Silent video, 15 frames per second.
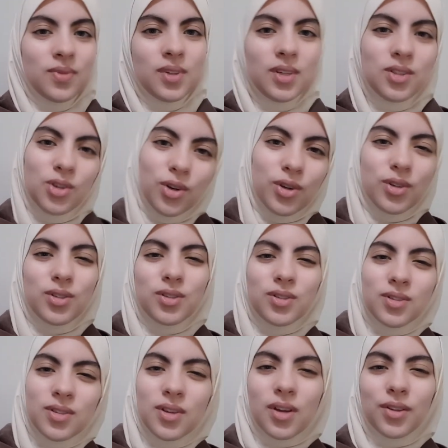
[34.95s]
It
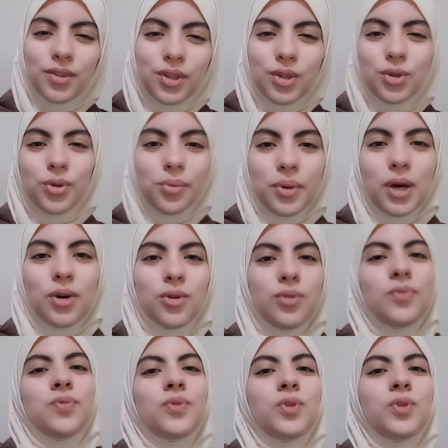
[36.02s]
talks a little about